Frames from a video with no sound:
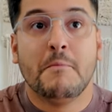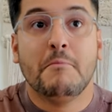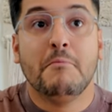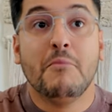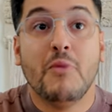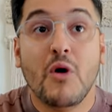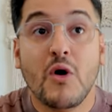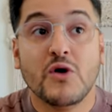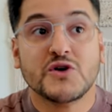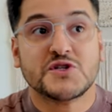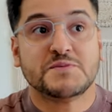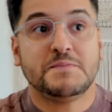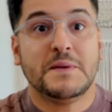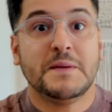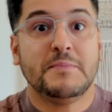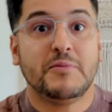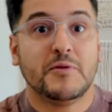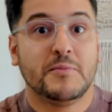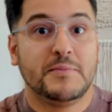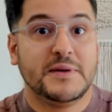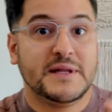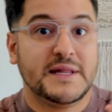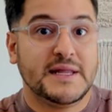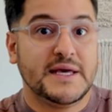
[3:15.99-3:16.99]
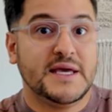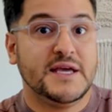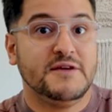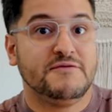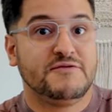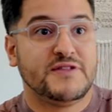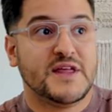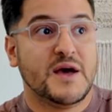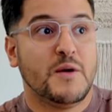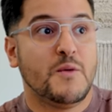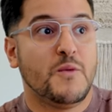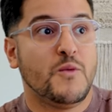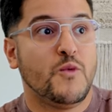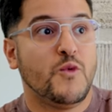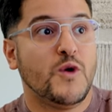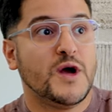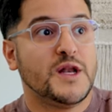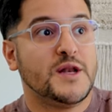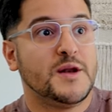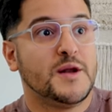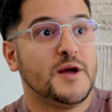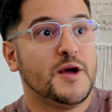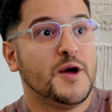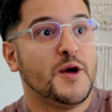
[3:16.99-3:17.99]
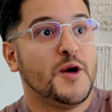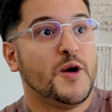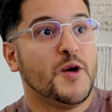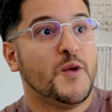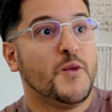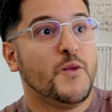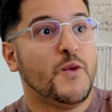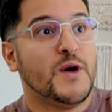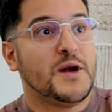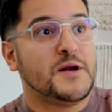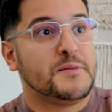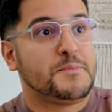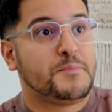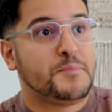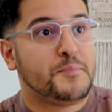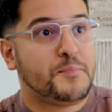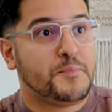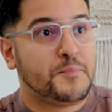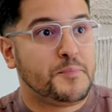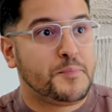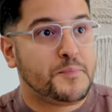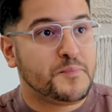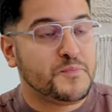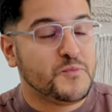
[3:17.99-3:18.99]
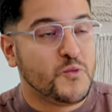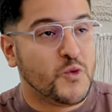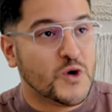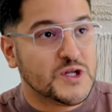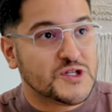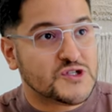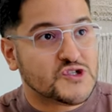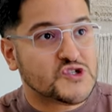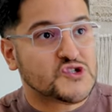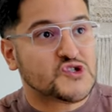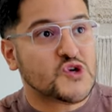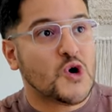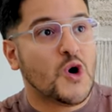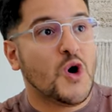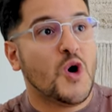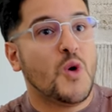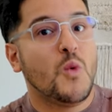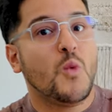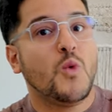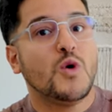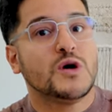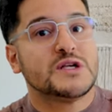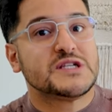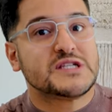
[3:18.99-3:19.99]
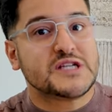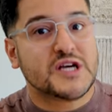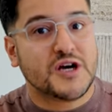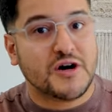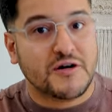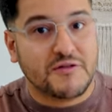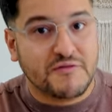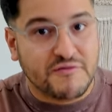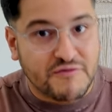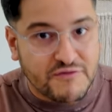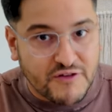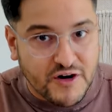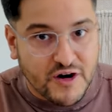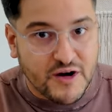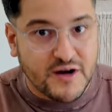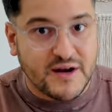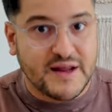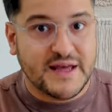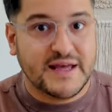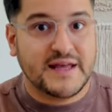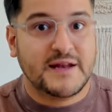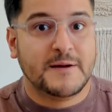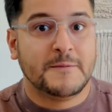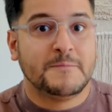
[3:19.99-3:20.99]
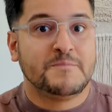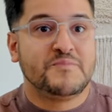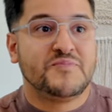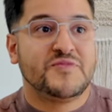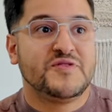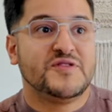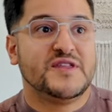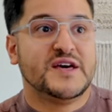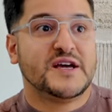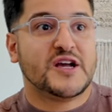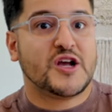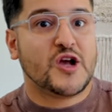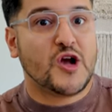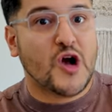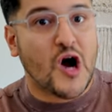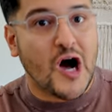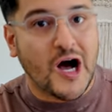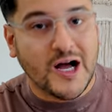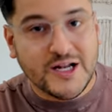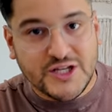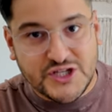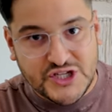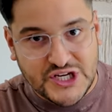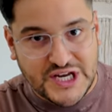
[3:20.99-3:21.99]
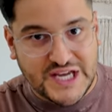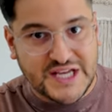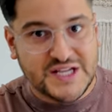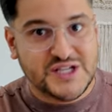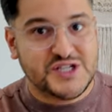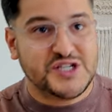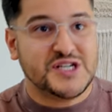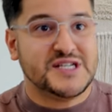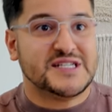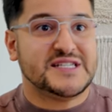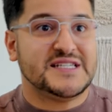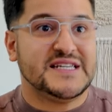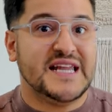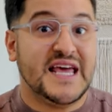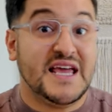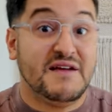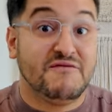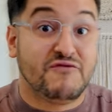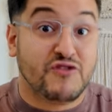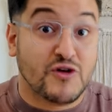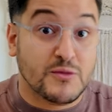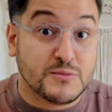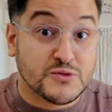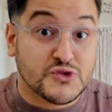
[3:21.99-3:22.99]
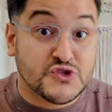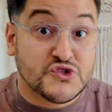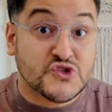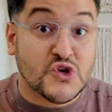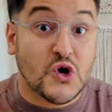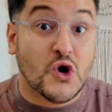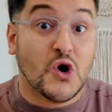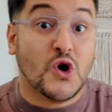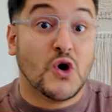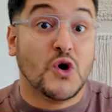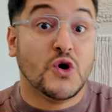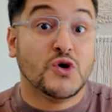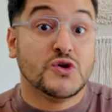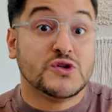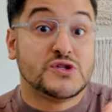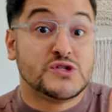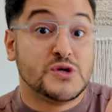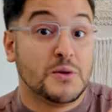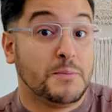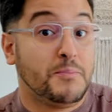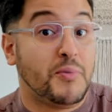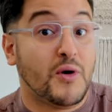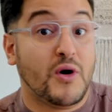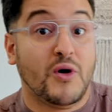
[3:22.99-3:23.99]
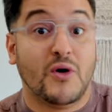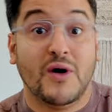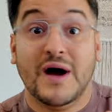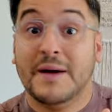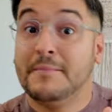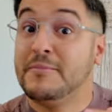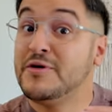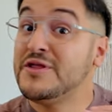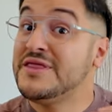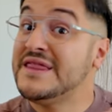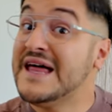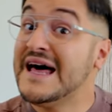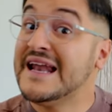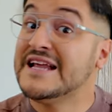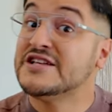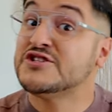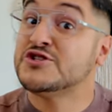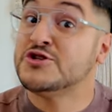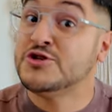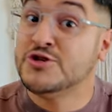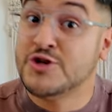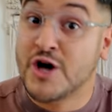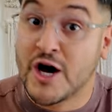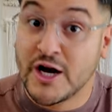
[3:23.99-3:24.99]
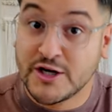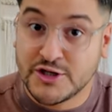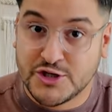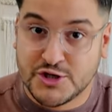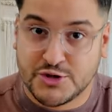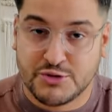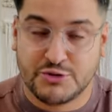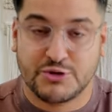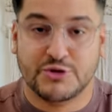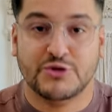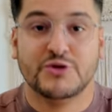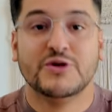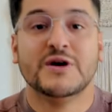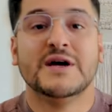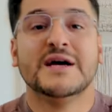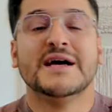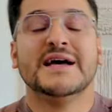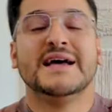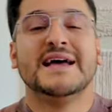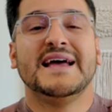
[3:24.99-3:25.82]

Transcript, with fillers: Most people believe that when when when Saul was converted, that God changed his name from Saul to Paul, but that is not true.